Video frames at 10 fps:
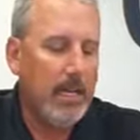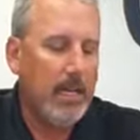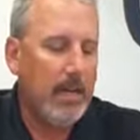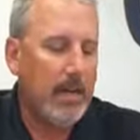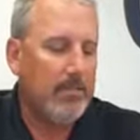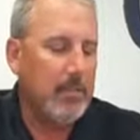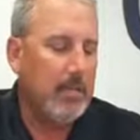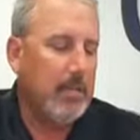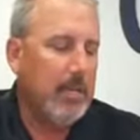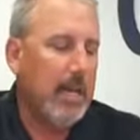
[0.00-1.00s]
However,
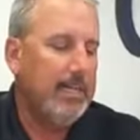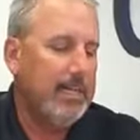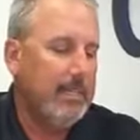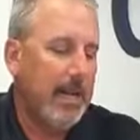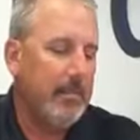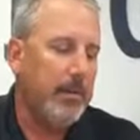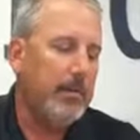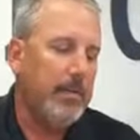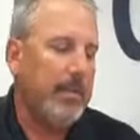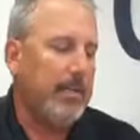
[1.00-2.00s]
at the top
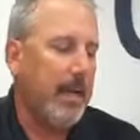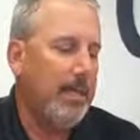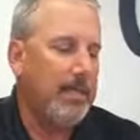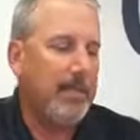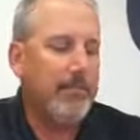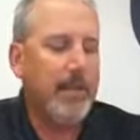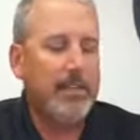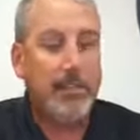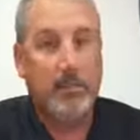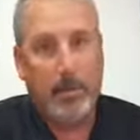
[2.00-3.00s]
of it, it
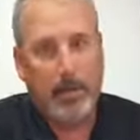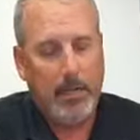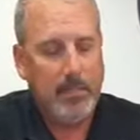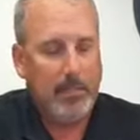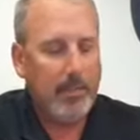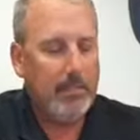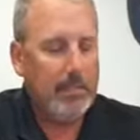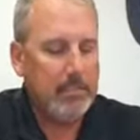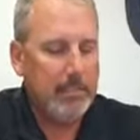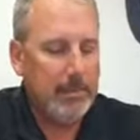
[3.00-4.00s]
identifies the parties,
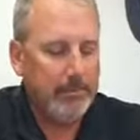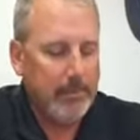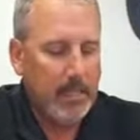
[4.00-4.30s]
obviously.